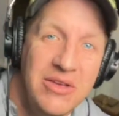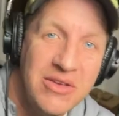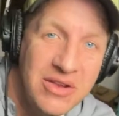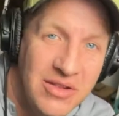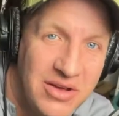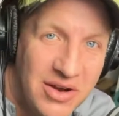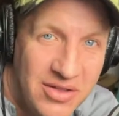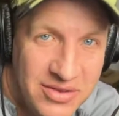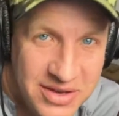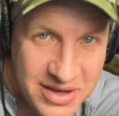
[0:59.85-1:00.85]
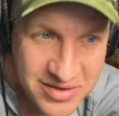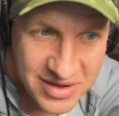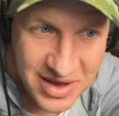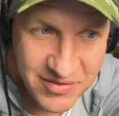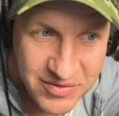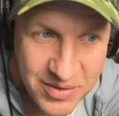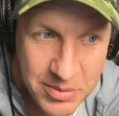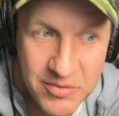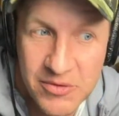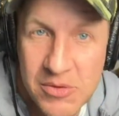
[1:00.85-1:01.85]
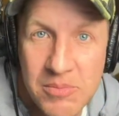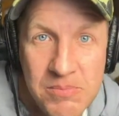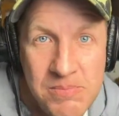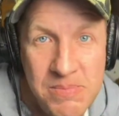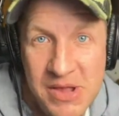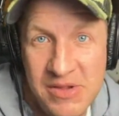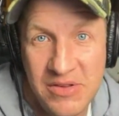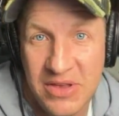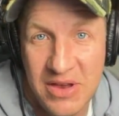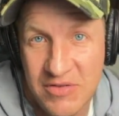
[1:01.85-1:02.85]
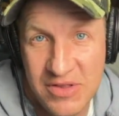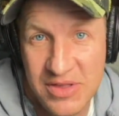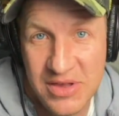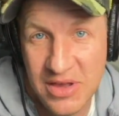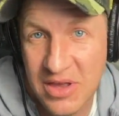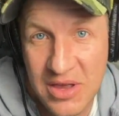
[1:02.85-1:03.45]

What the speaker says: You can look at all the tickets they have available for basically everything.